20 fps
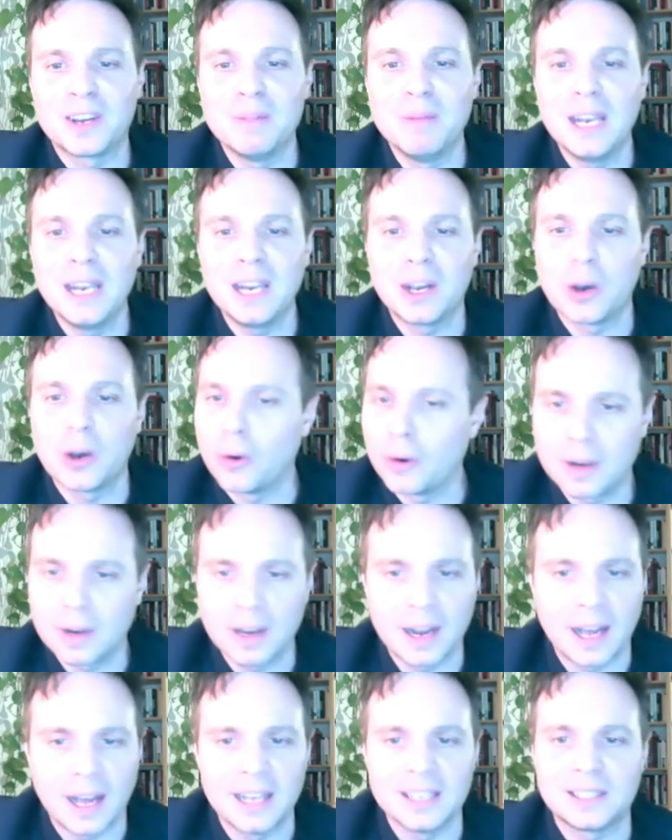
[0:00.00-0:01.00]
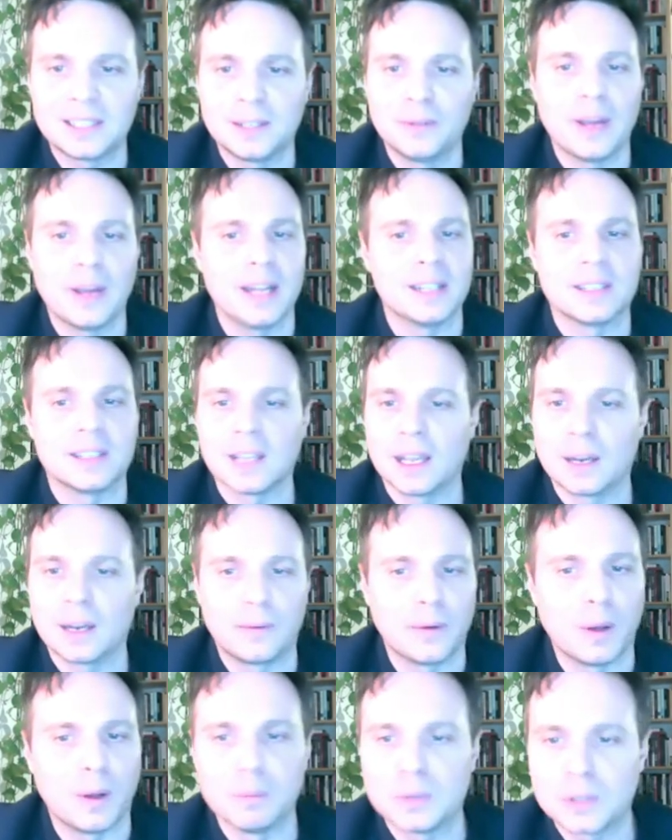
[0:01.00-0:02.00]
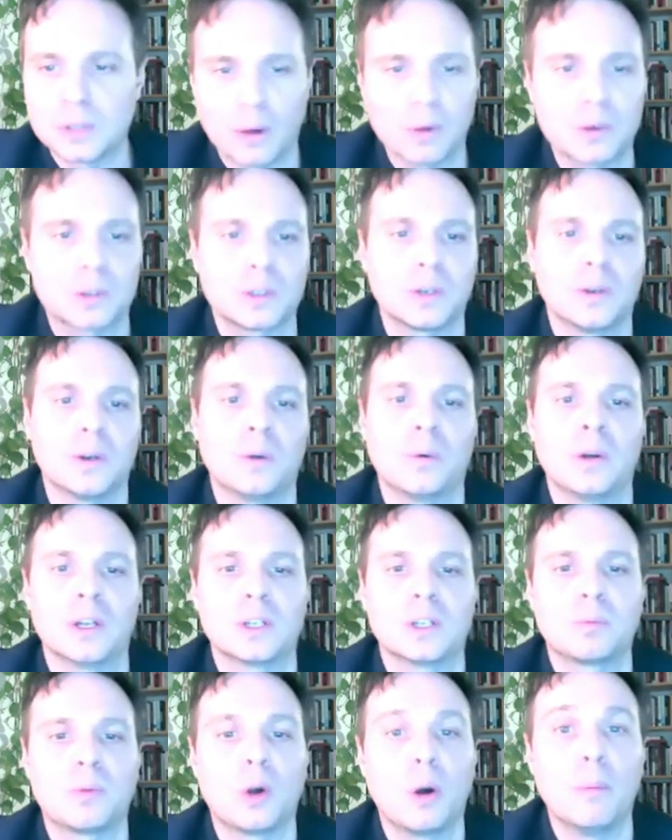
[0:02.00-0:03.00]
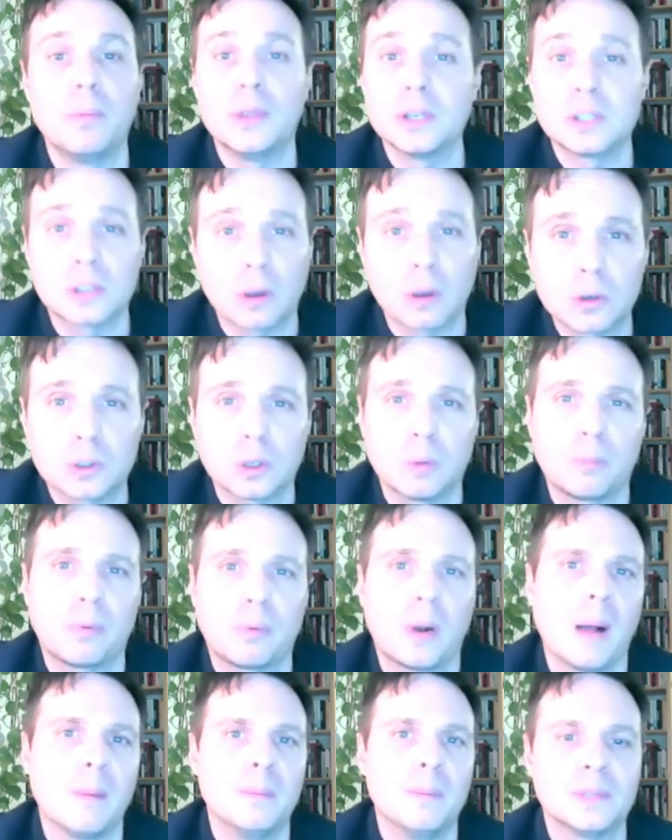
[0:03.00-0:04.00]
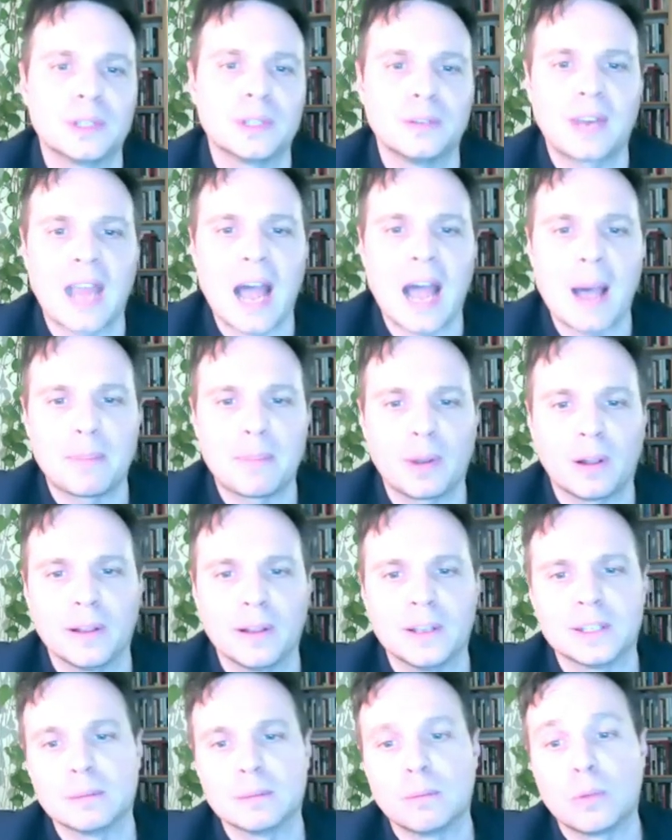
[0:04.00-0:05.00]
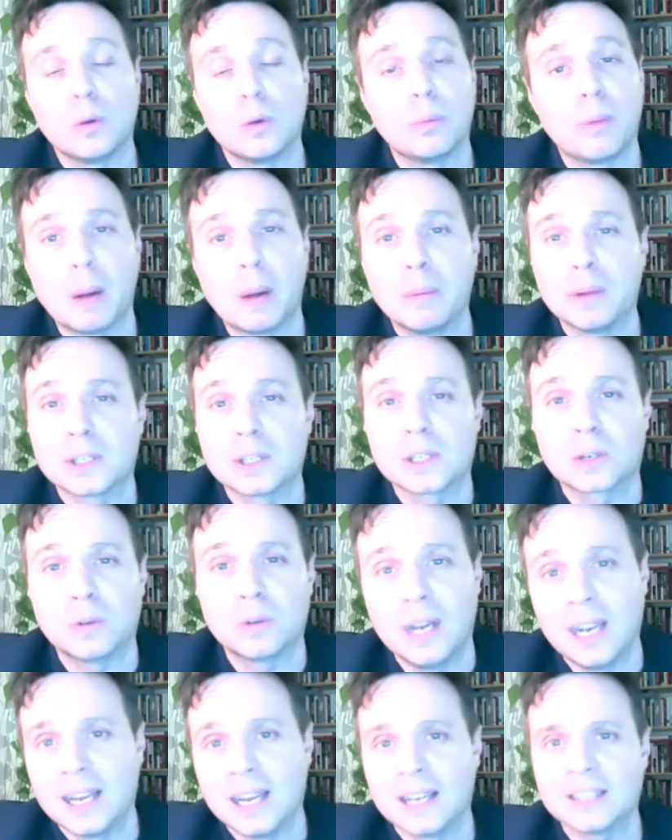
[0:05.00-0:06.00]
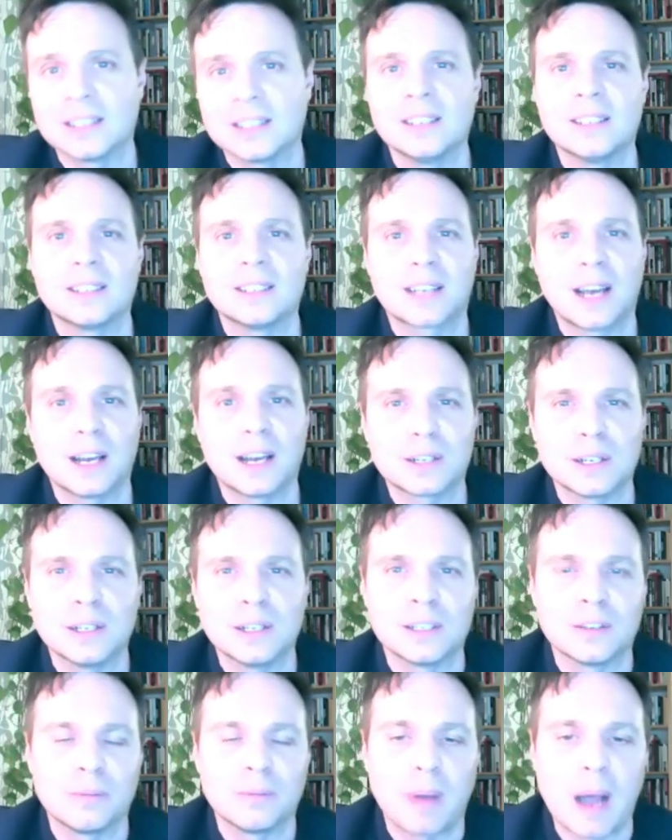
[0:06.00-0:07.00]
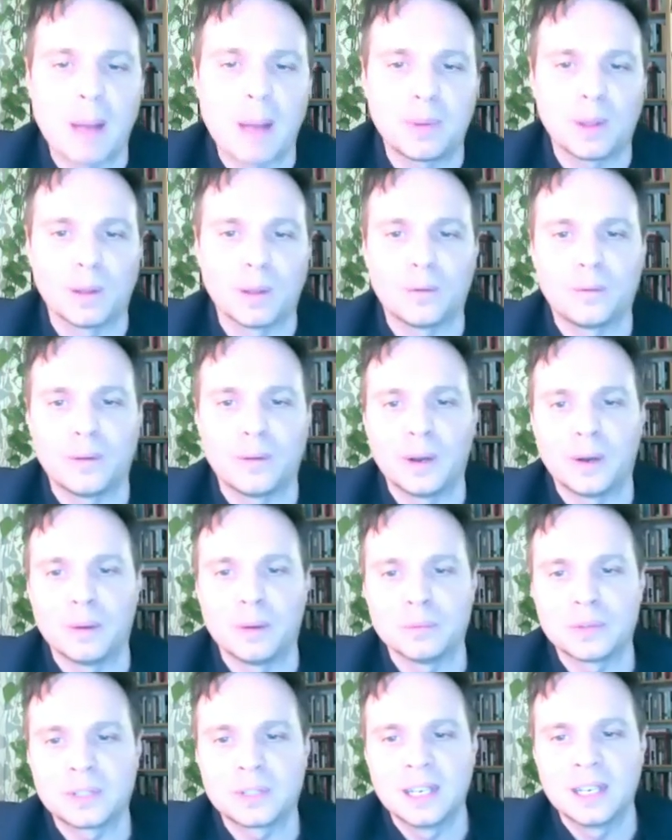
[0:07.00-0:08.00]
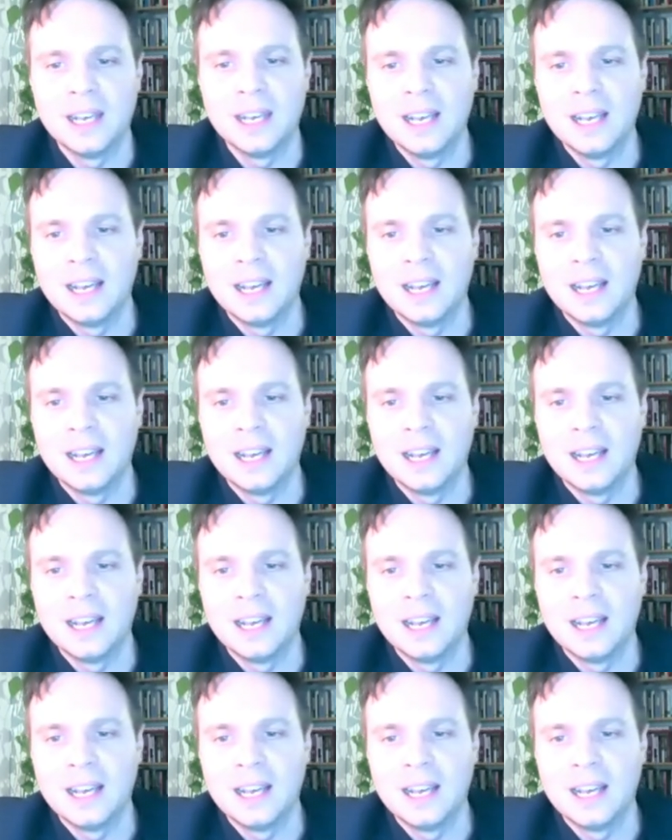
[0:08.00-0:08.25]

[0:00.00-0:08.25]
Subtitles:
committee co-organized events like Film Social, which probed the social problems of capitalism through public screenings and discussions of popular films.